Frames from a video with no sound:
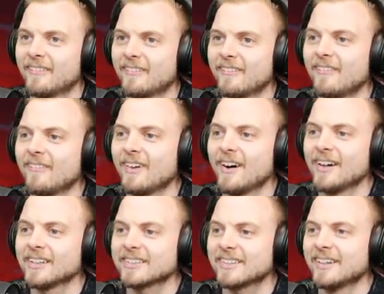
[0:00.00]

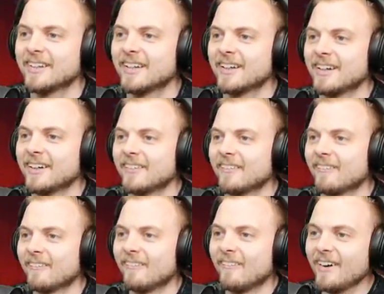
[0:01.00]
What?
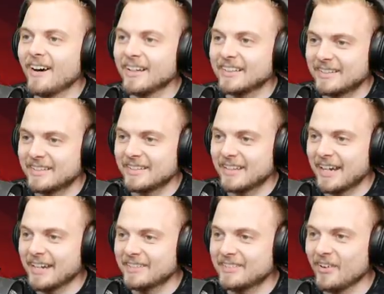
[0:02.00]
What?
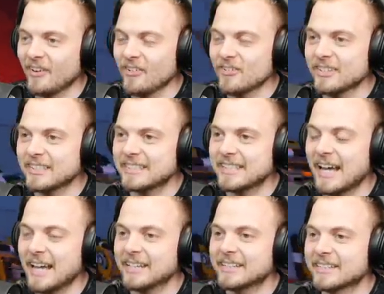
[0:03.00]
I don't
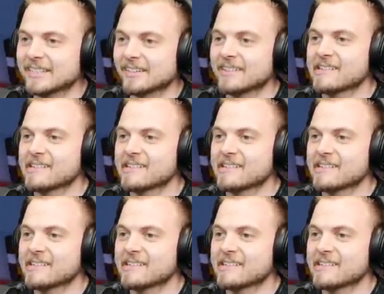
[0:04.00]
understand.